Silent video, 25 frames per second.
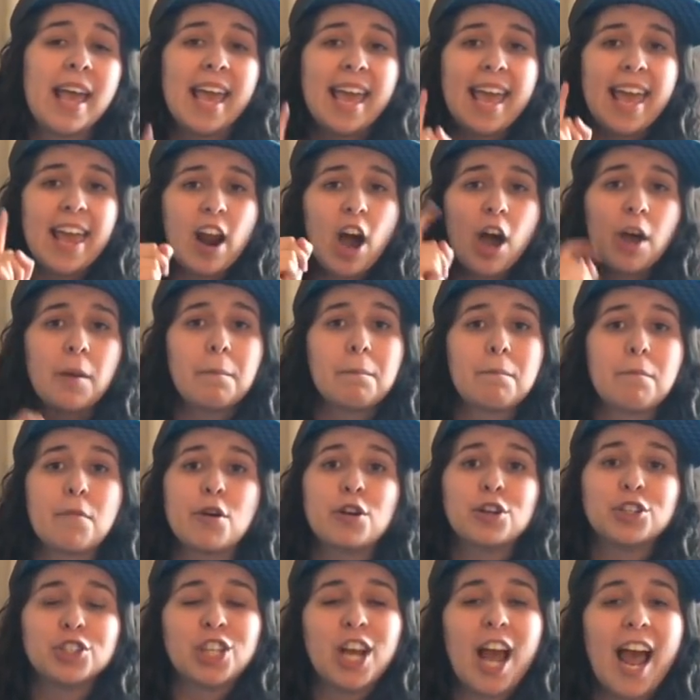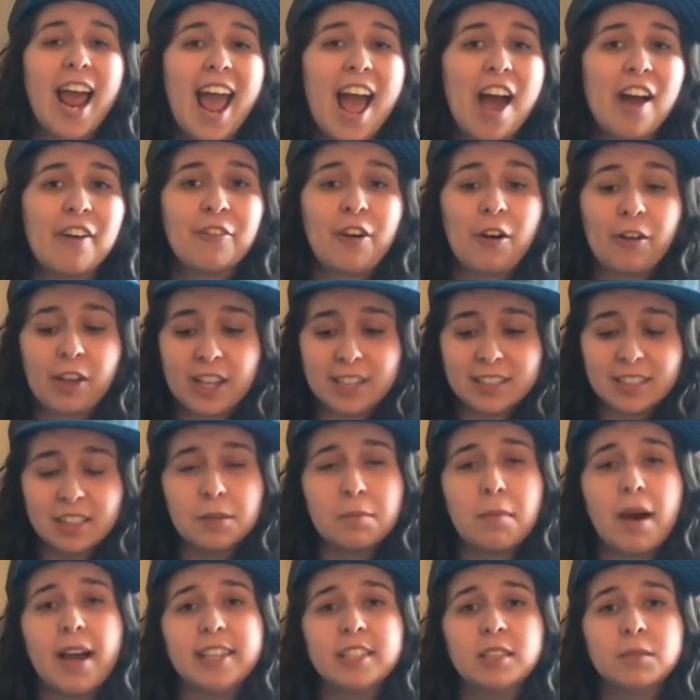Hit on merch. I have
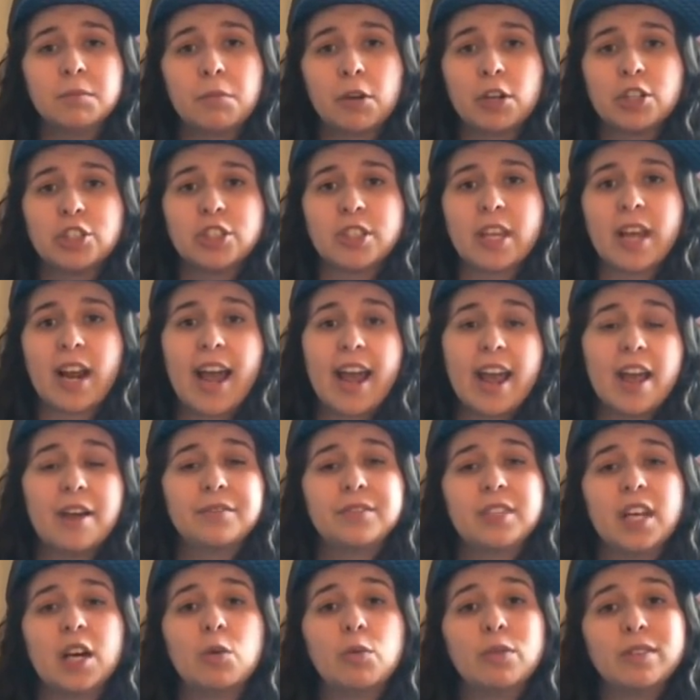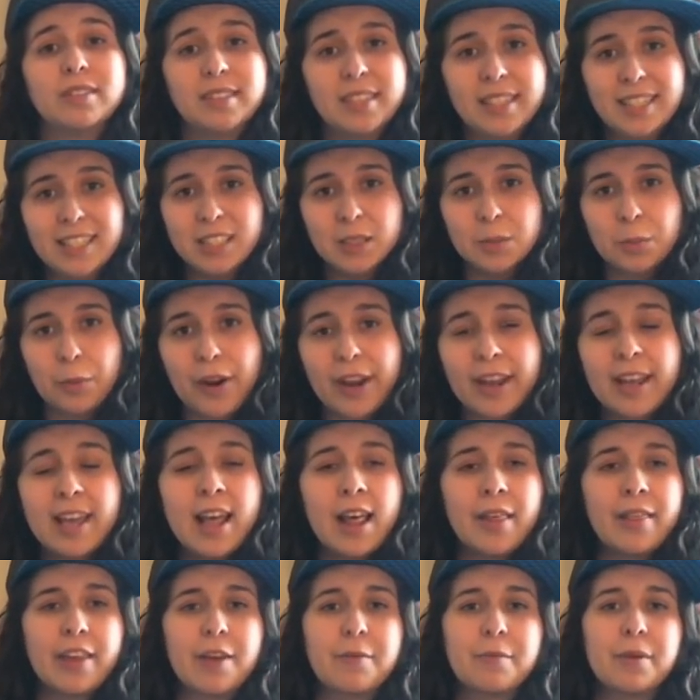customized merch that I have done with Teespring.
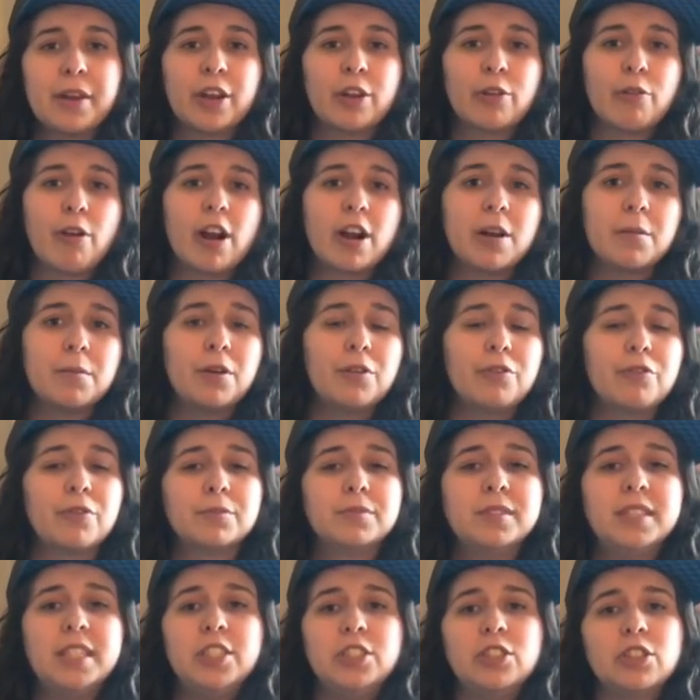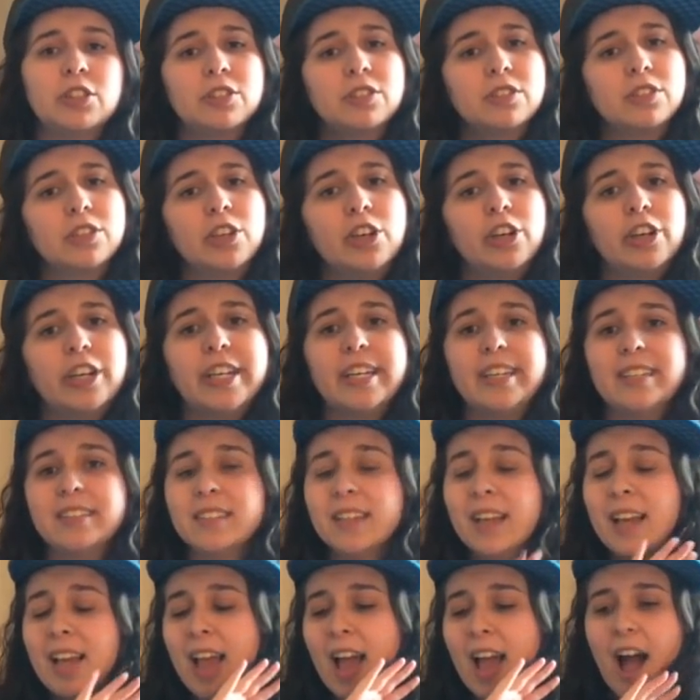They have been incredible from t-shirts to hoodies,
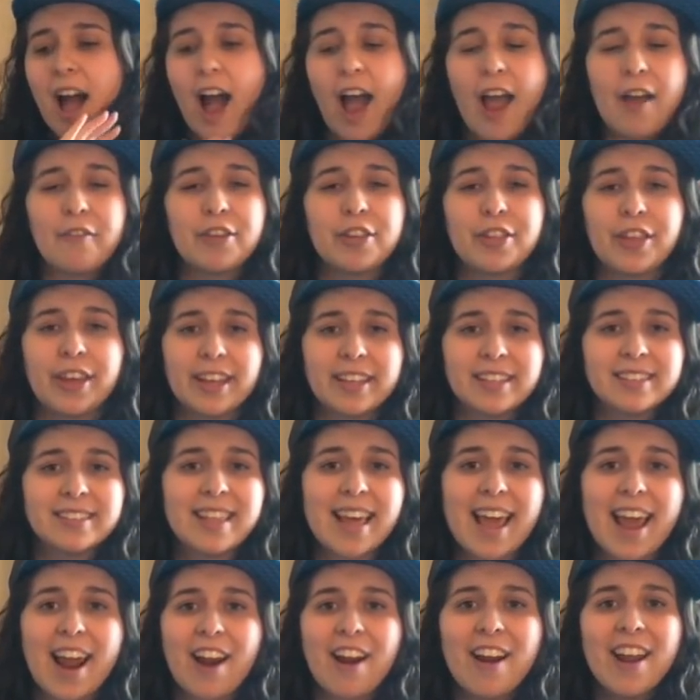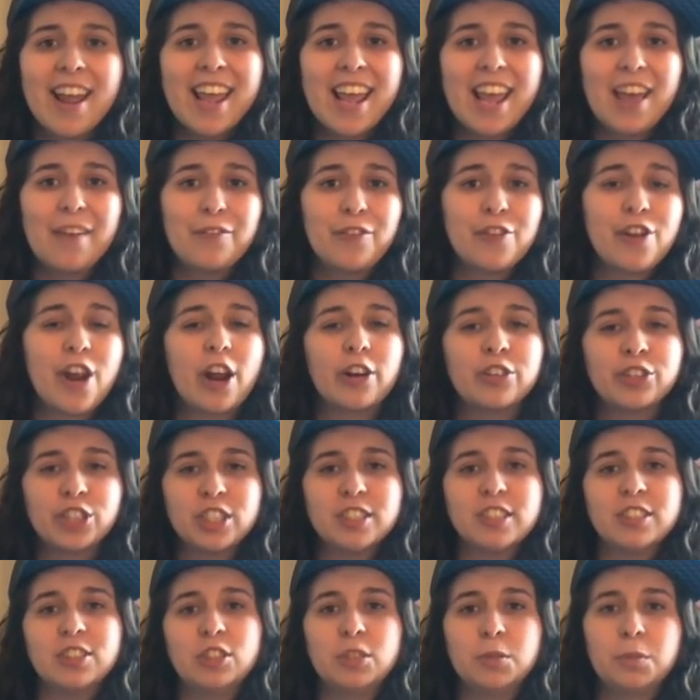Everything is there. If you're not
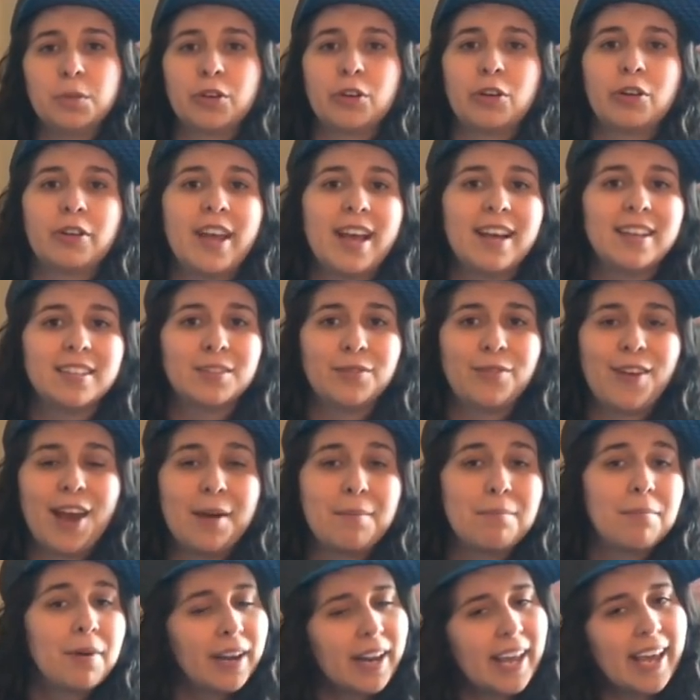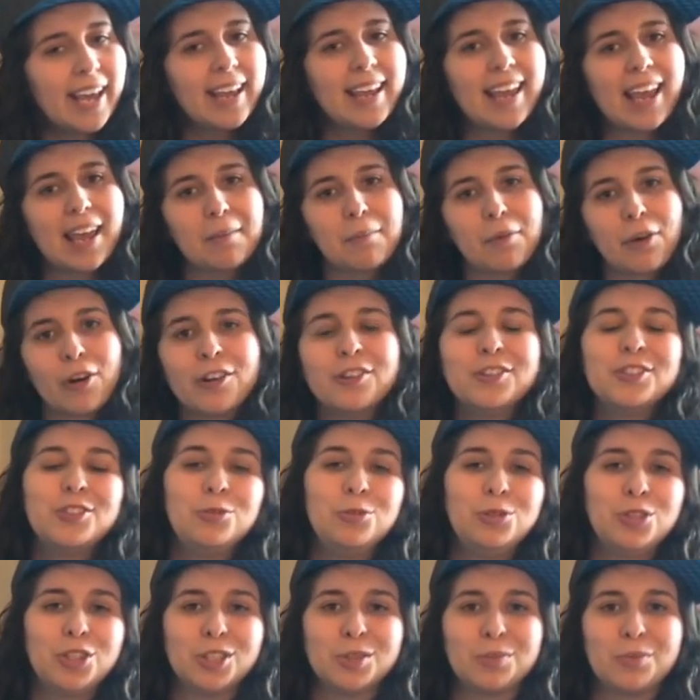just a Supergirl Kels fan, but a gamer
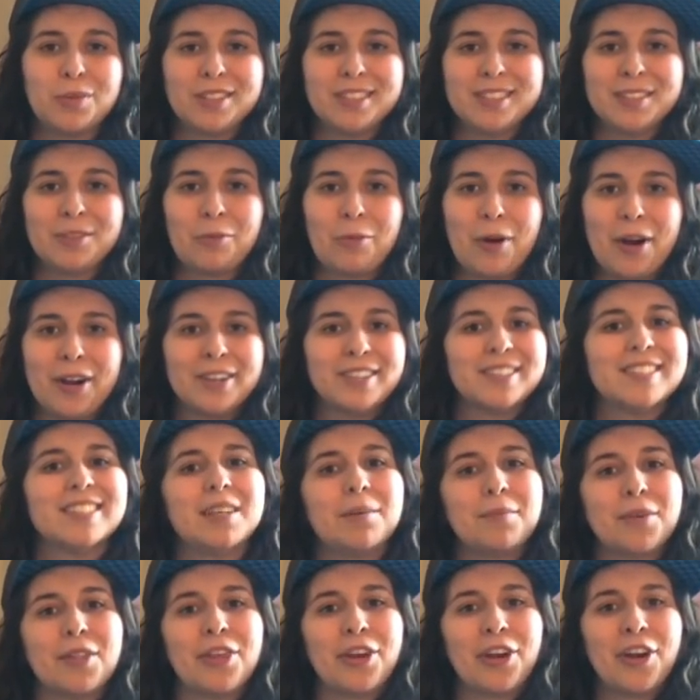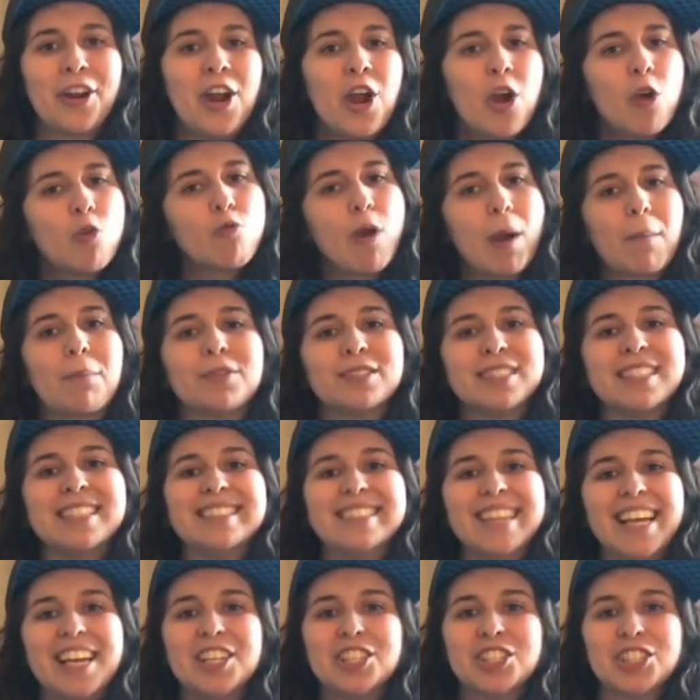who just wants to wear some of their
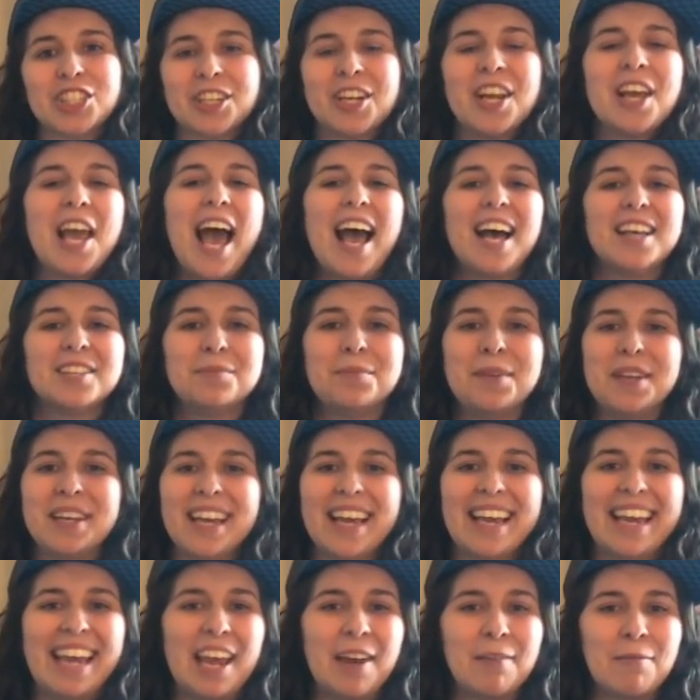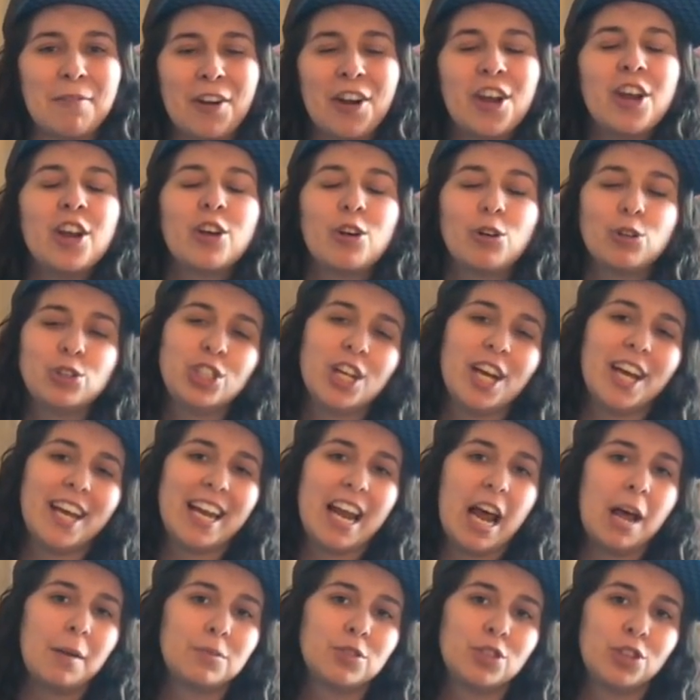representation as being a gamer, go check it
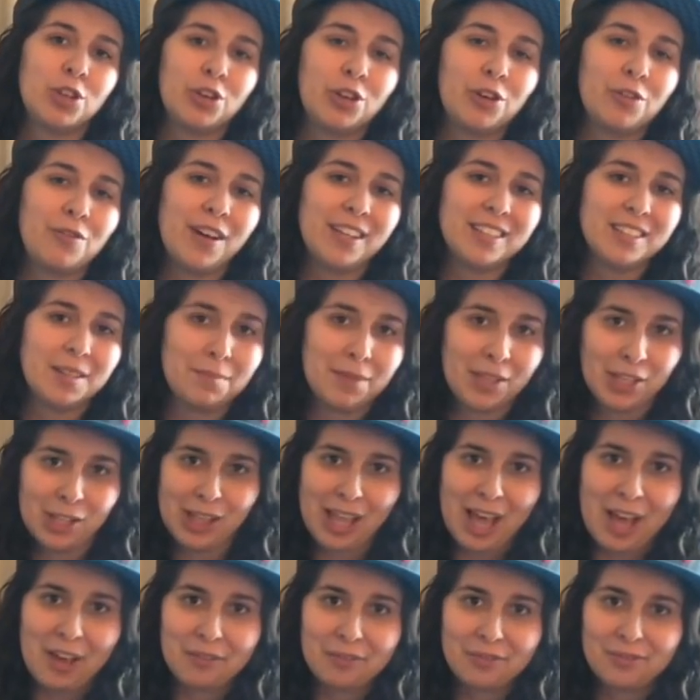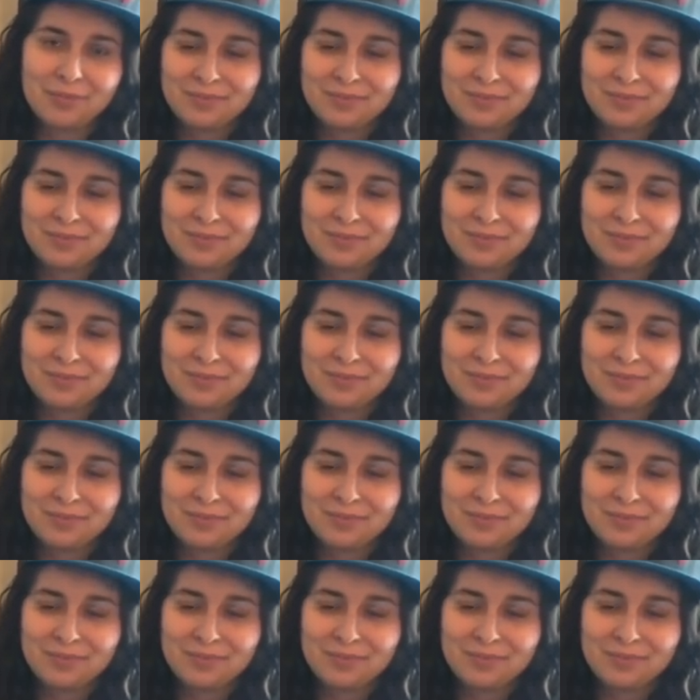out. I'm sure you'll find something you love.